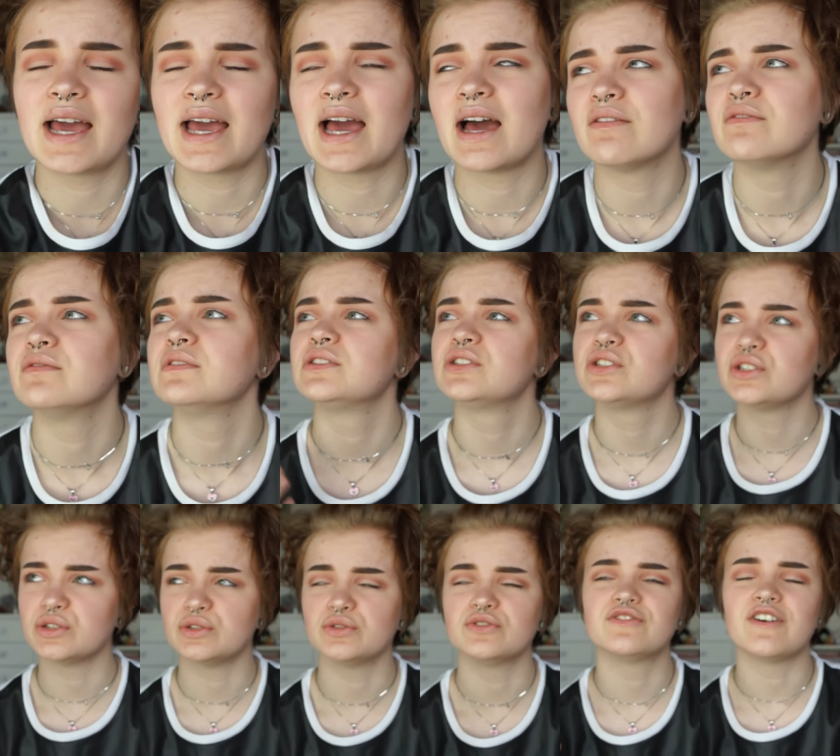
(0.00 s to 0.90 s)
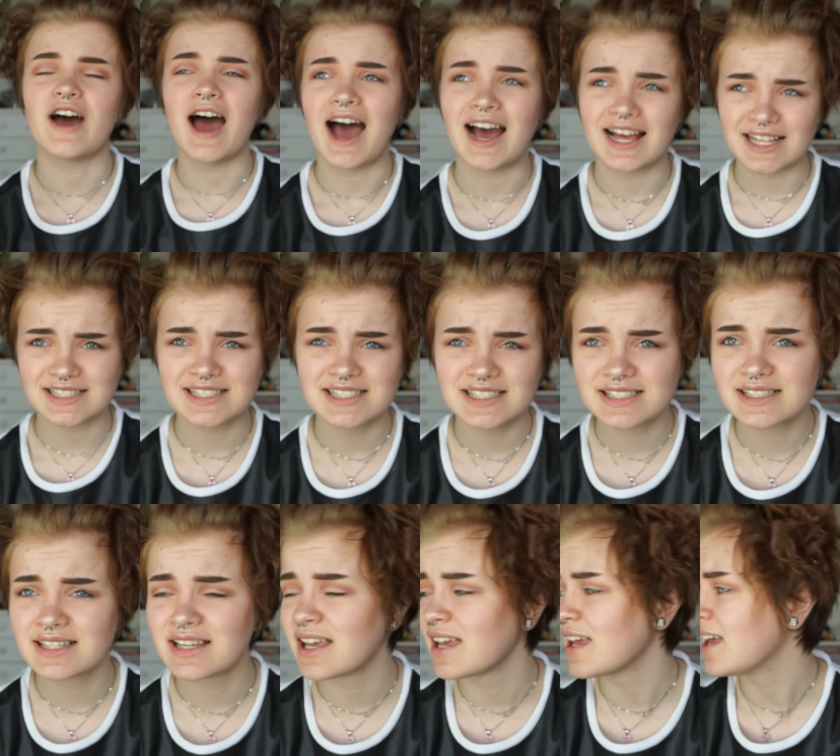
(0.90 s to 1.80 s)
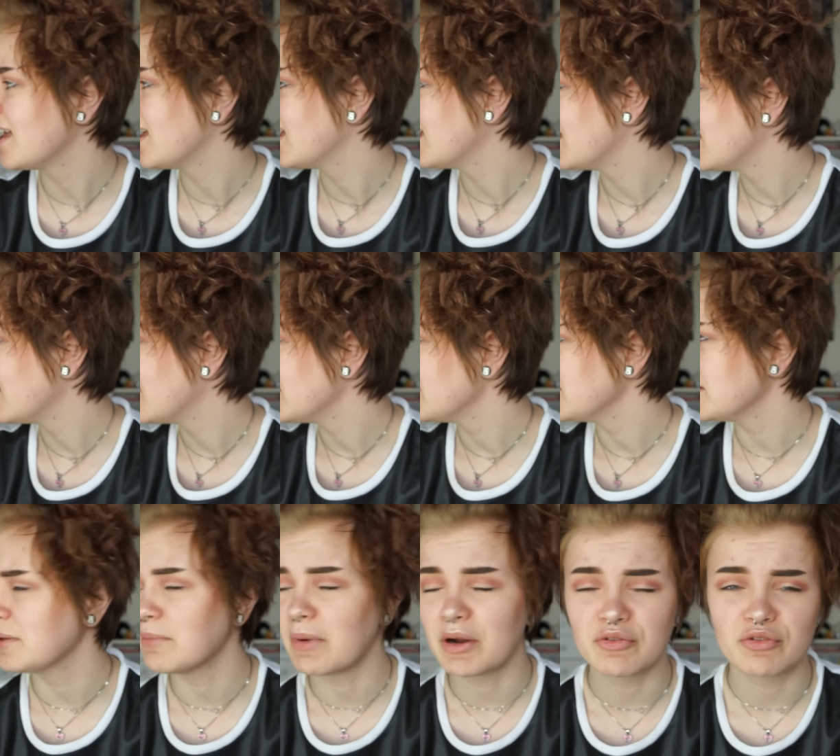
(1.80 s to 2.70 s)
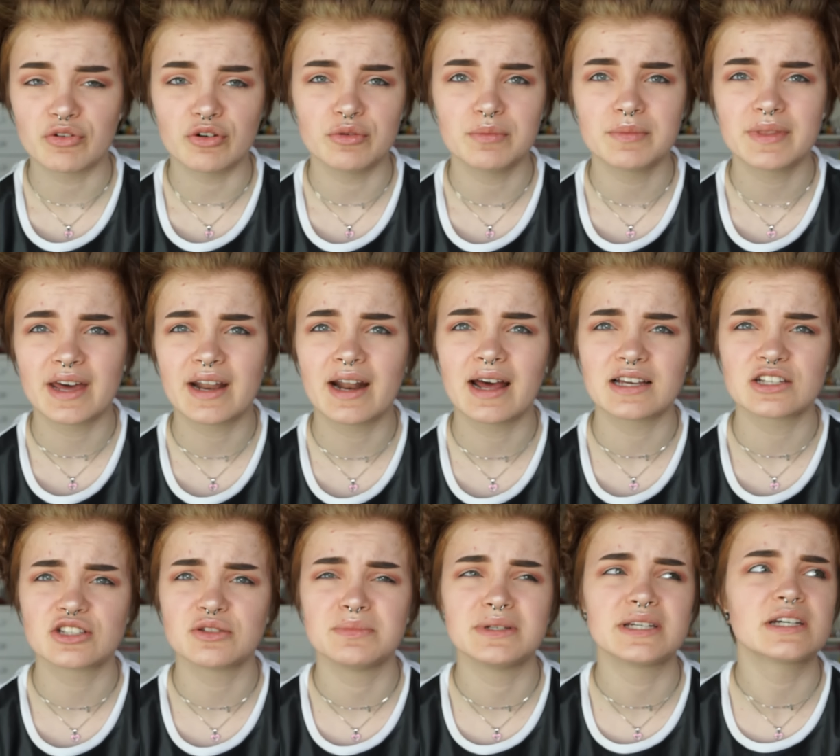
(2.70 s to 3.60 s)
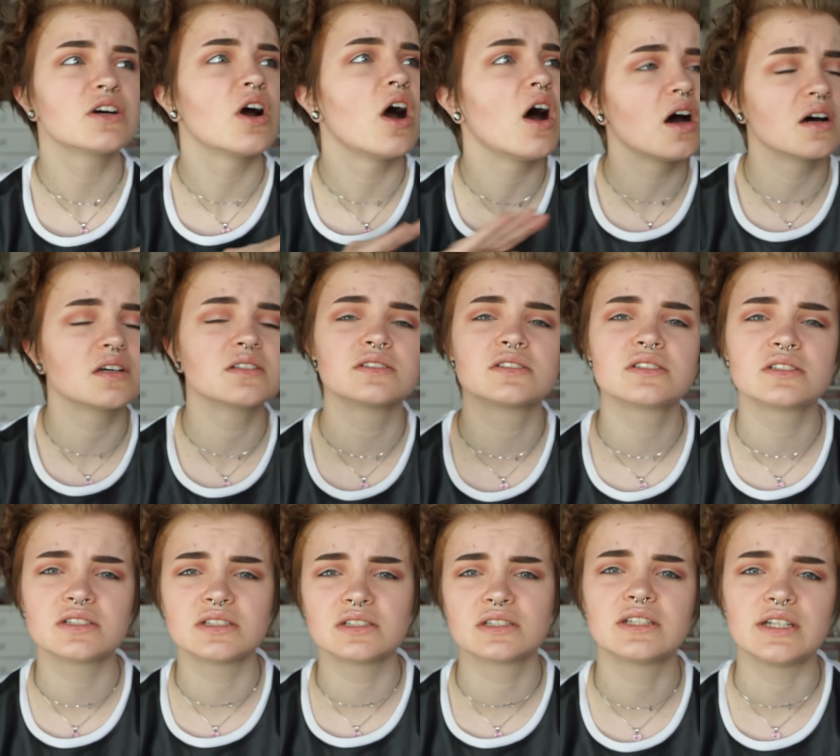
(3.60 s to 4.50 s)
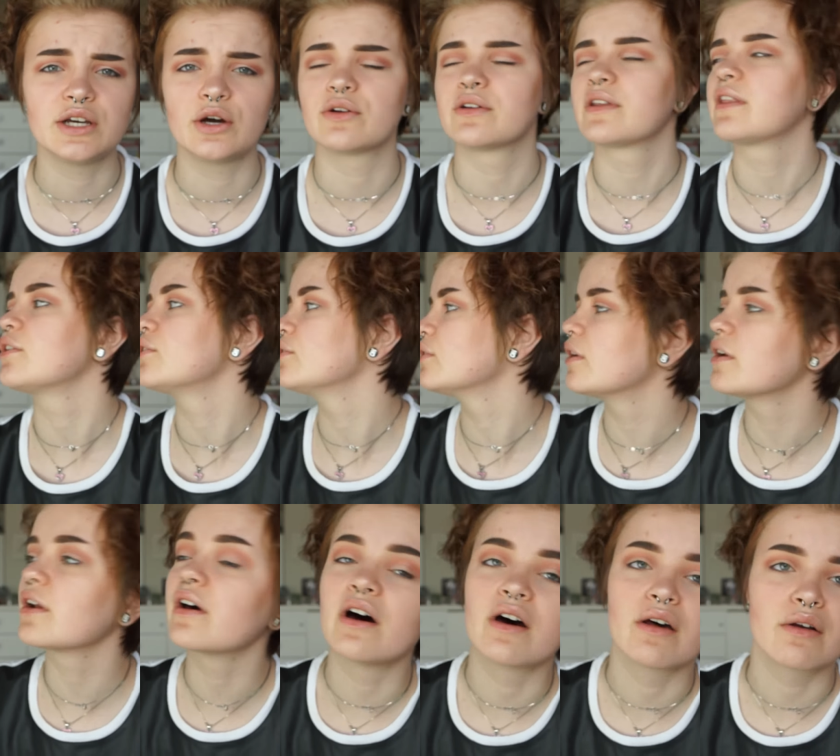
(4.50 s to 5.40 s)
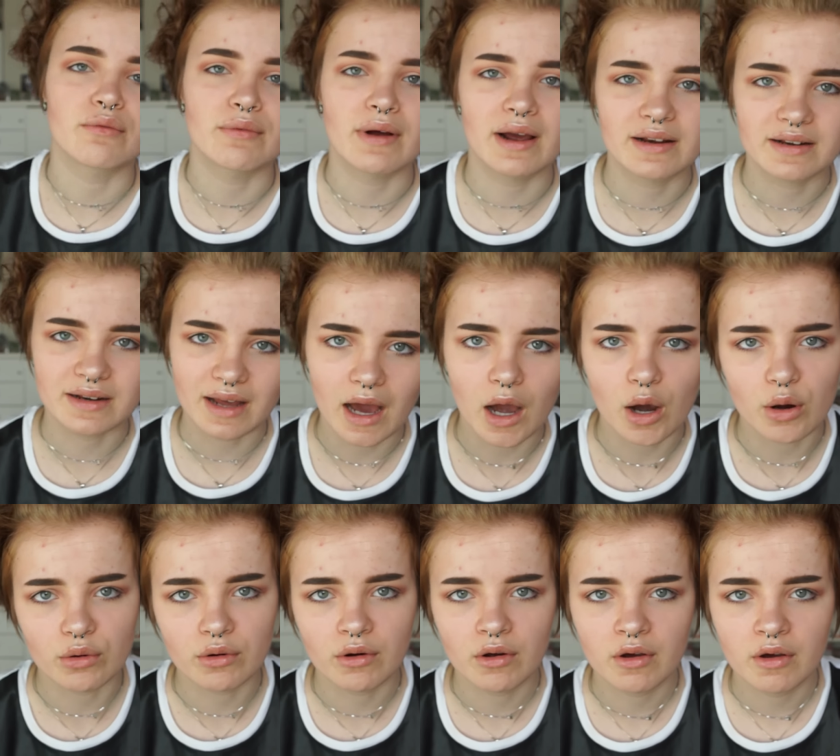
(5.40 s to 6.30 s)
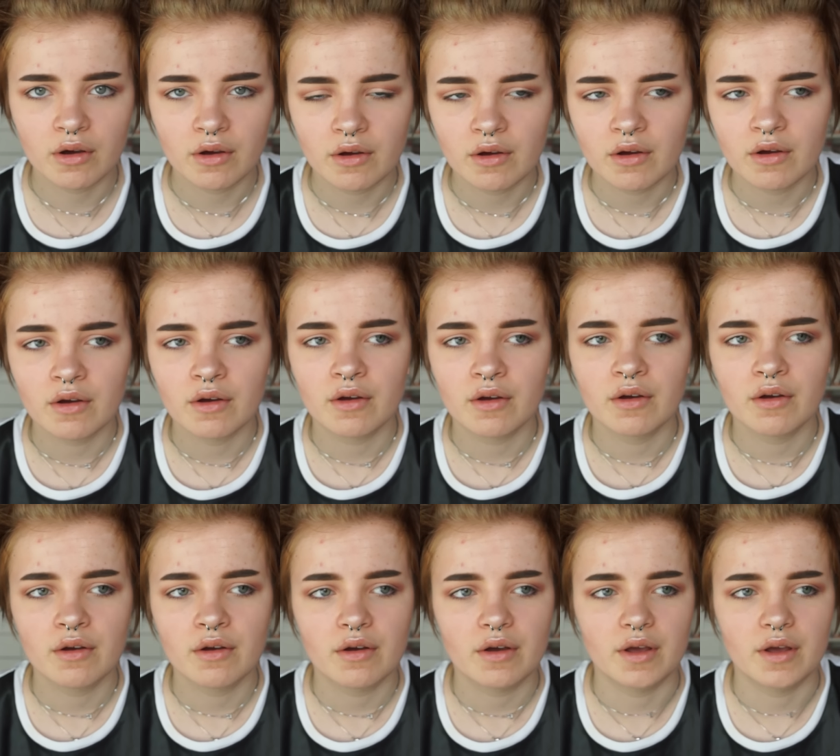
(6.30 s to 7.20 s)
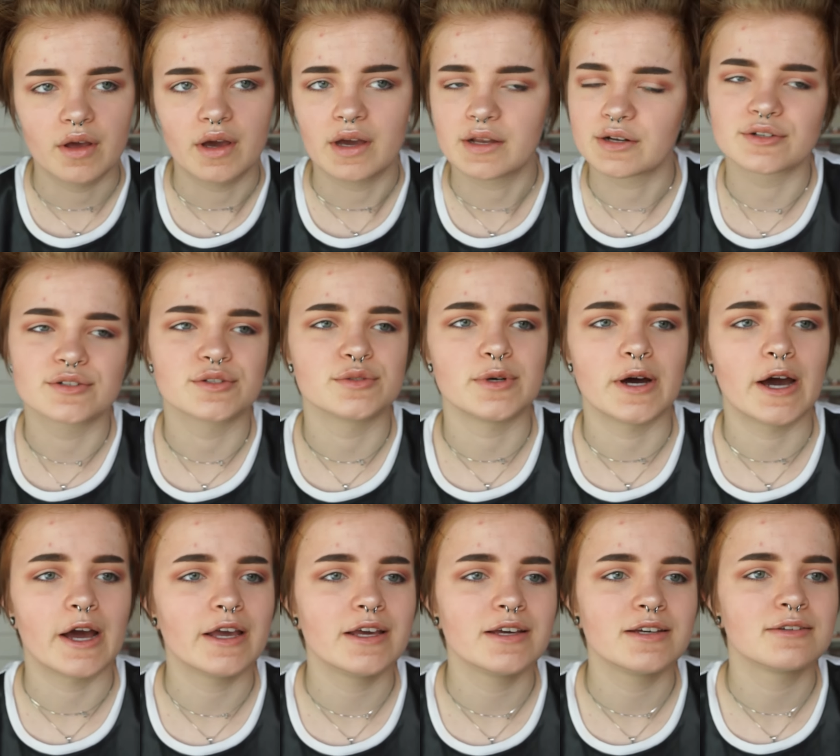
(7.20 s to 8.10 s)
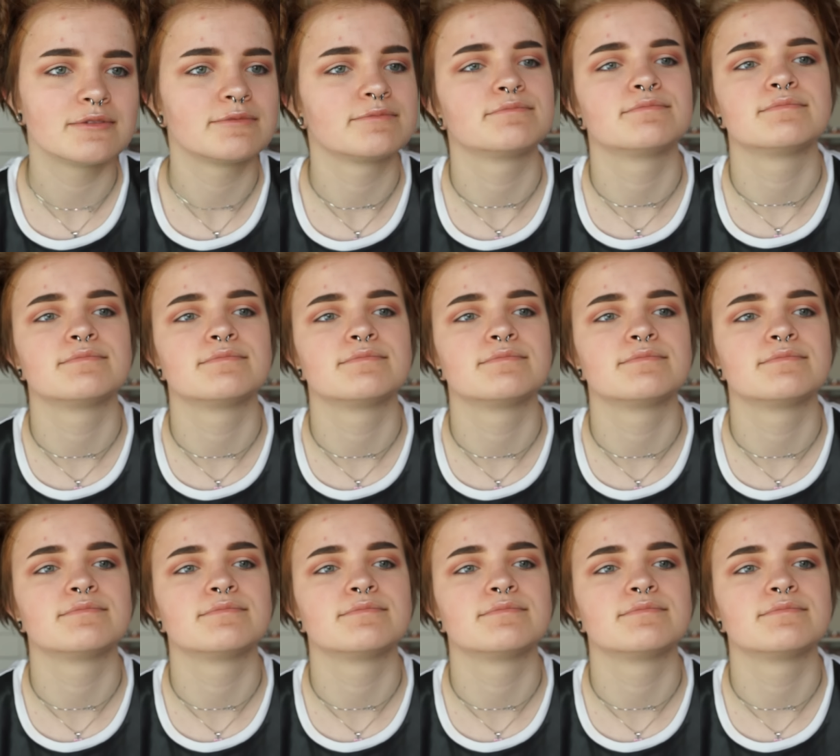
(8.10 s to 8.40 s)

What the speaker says: I have two fans in my room that has to be constantly on. They're not on right now. I don't know why.